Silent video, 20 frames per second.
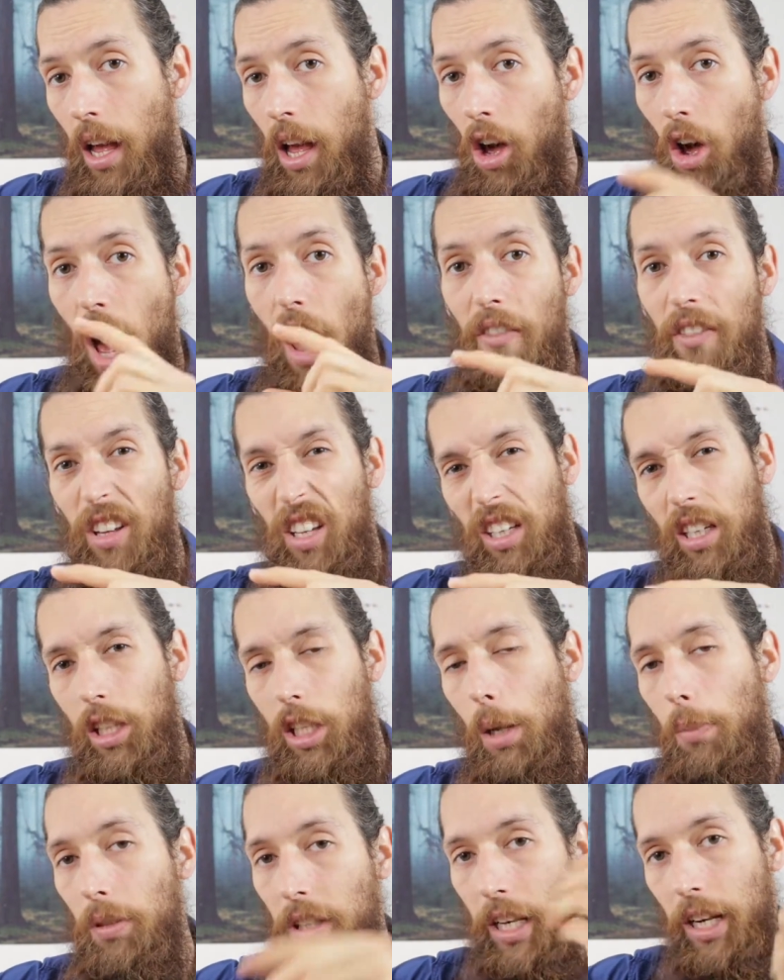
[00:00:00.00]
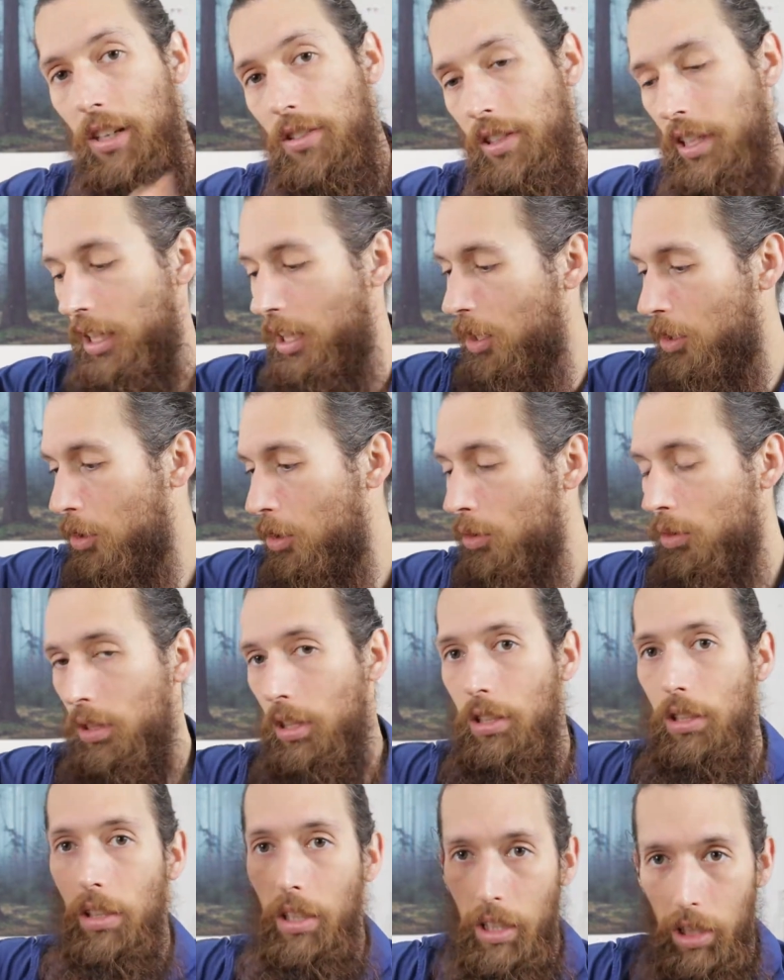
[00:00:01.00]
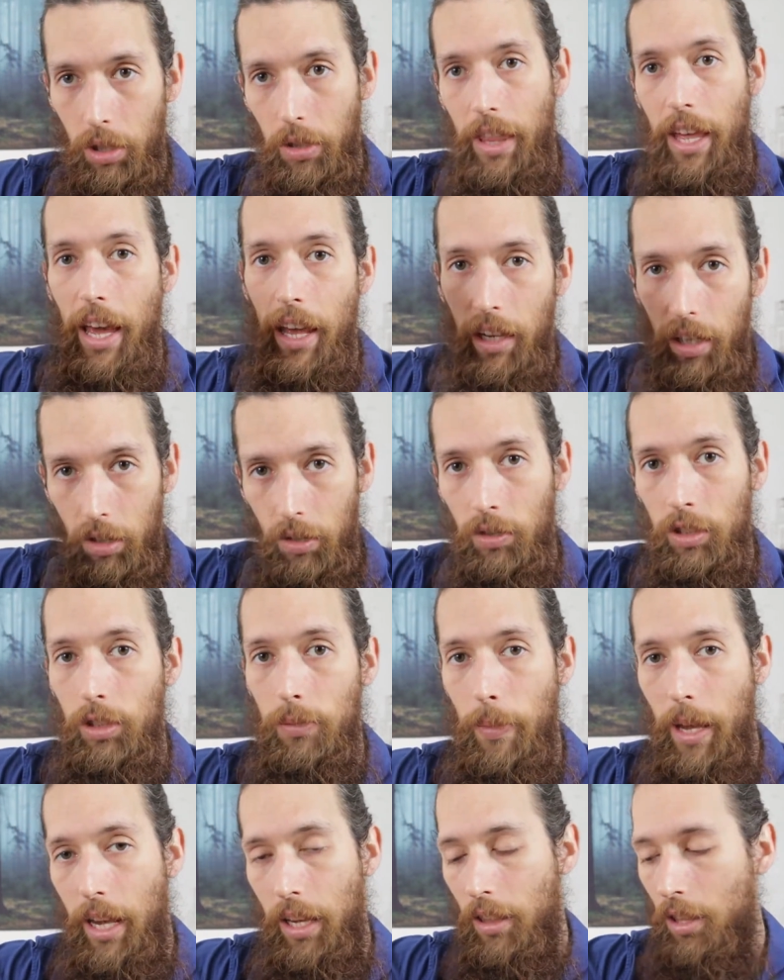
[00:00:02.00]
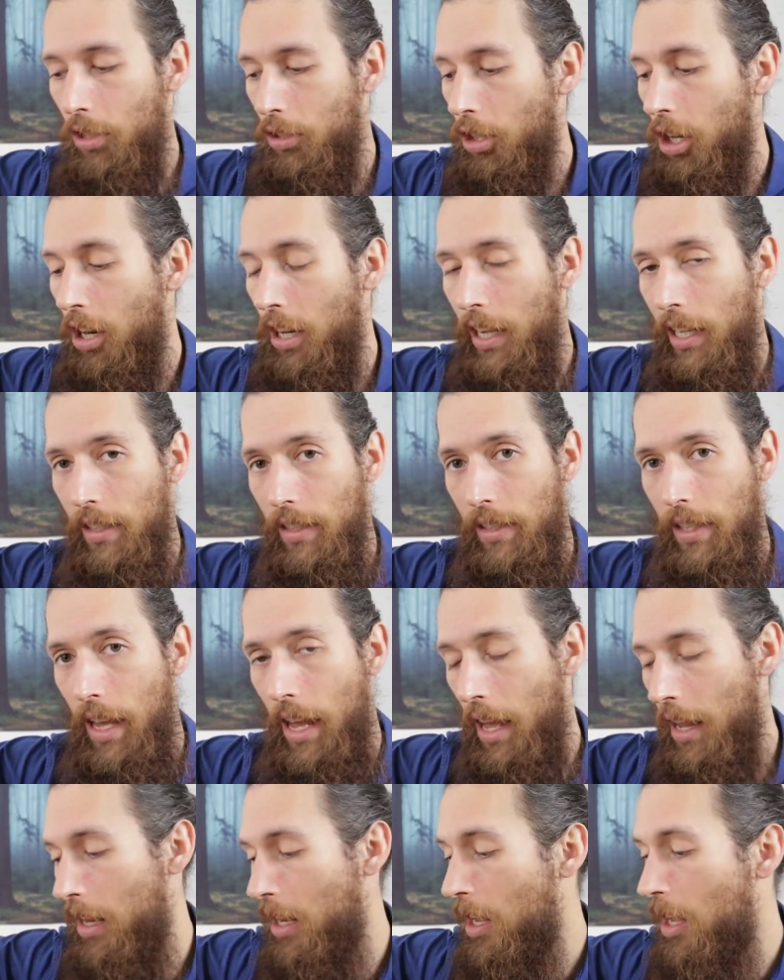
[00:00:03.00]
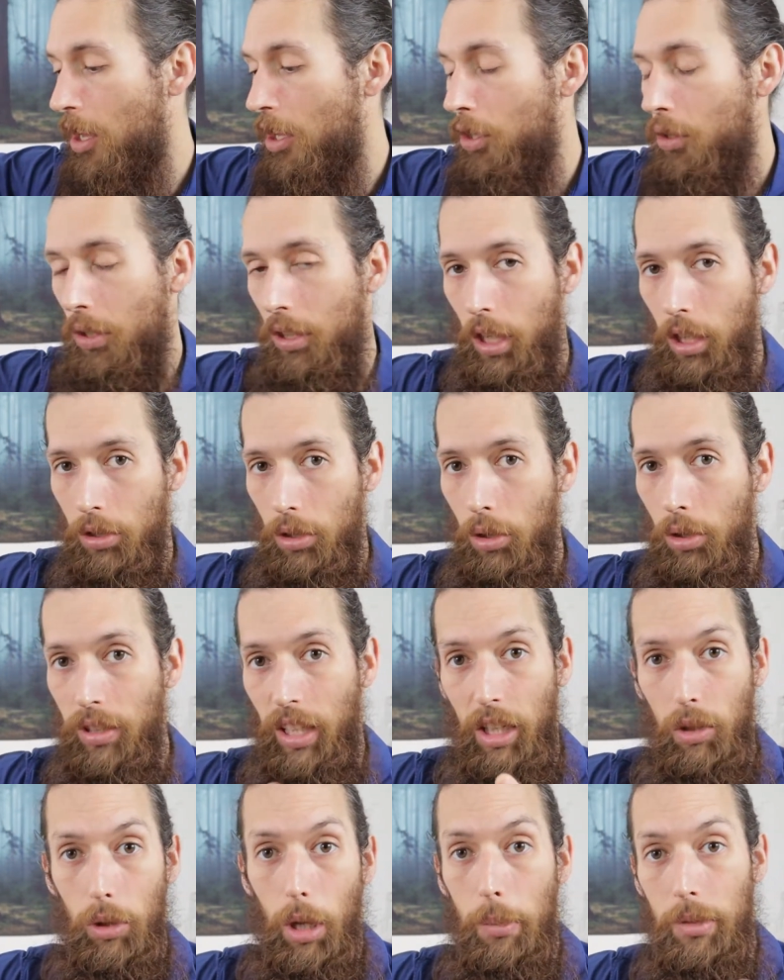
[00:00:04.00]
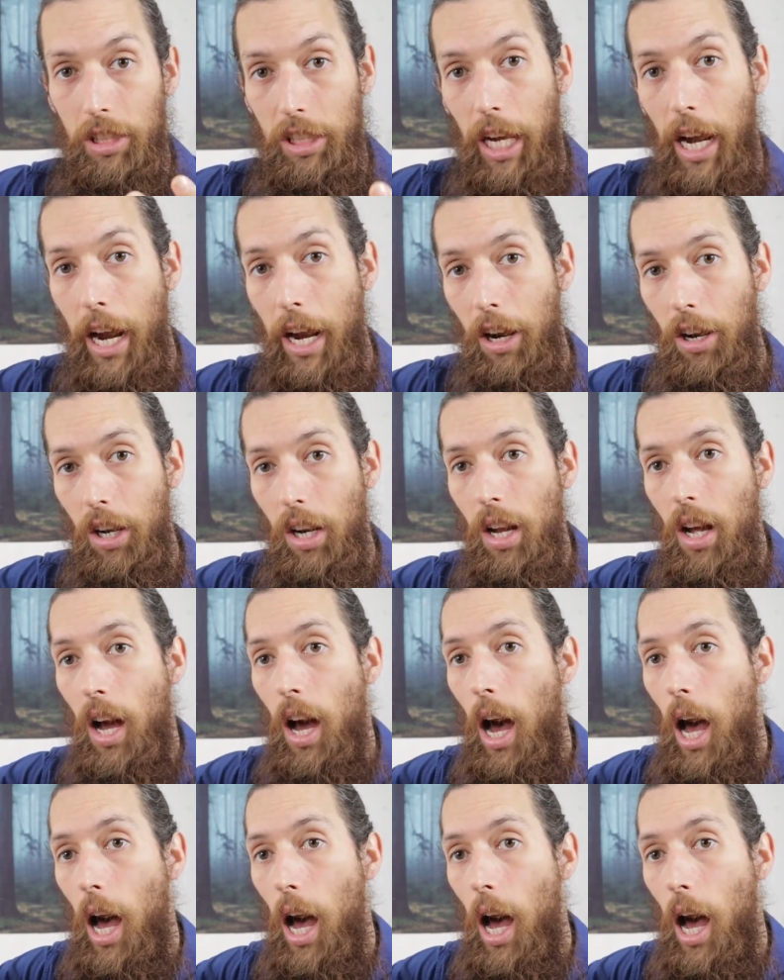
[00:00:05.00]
I'll have like a couple layers, then I'll use that and I'll smack the jar against that. You could also use like a rubber tire.